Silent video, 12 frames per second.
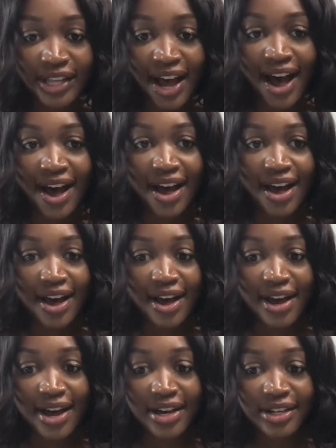
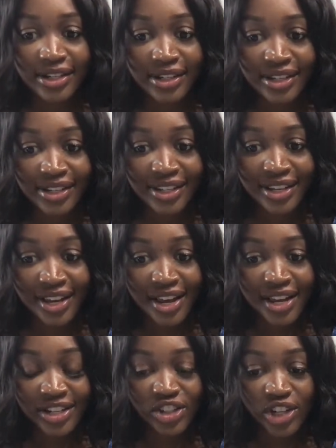Hi,
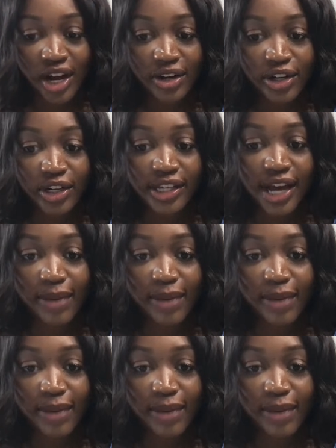Sean Early.